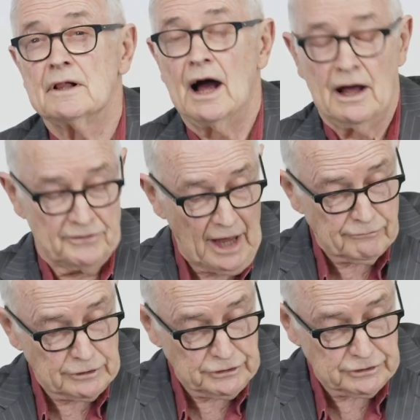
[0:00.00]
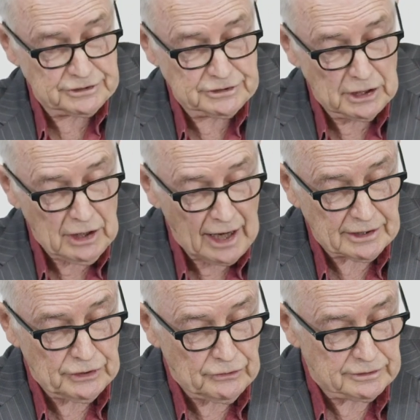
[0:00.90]
That reduces the
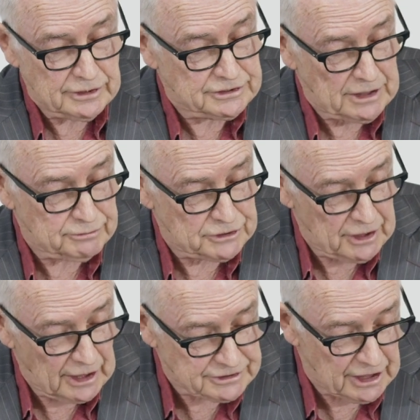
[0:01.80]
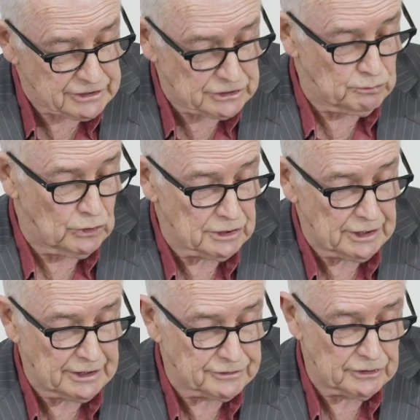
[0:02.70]
likelihood that subsidisation will
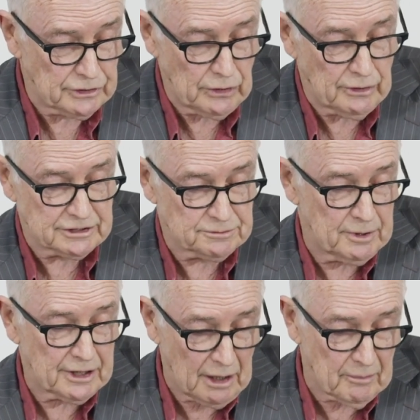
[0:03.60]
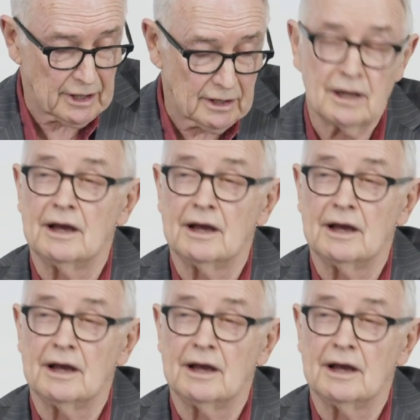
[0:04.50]
lead to the US becoming